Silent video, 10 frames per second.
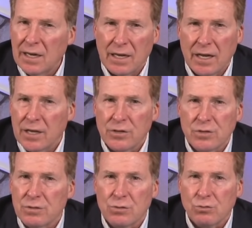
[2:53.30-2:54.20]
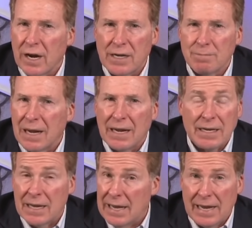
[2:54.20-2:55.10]
in his right
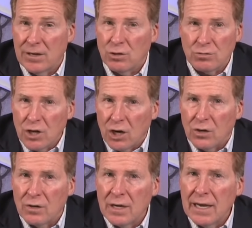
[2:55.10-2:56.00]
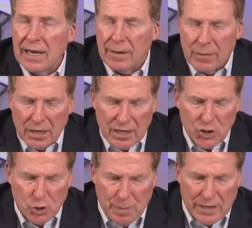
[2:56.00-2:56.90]
mind. I don't know, and I'm not
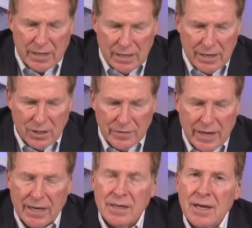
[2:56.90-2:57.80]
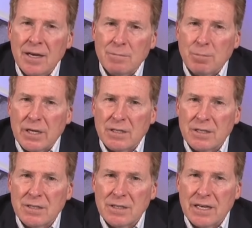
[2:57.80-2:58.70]
going to speculate on that. But
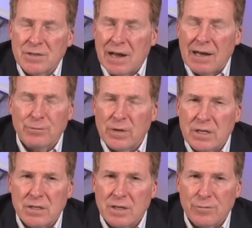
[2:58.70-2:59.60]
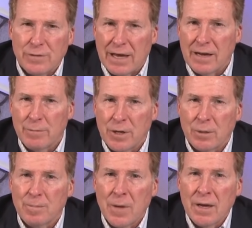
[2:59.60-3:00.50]
it's obvious that
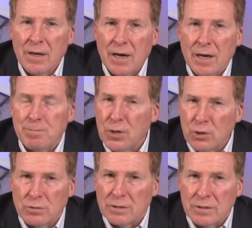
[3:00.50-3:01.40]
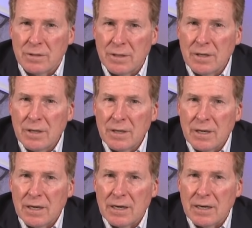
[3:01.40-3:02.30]
Vladimir Putin,
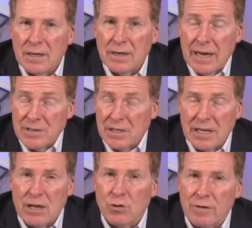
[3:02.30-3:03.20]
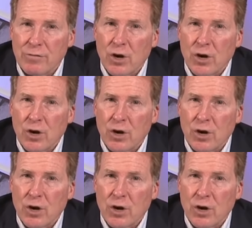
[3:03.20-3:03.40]
as a leader of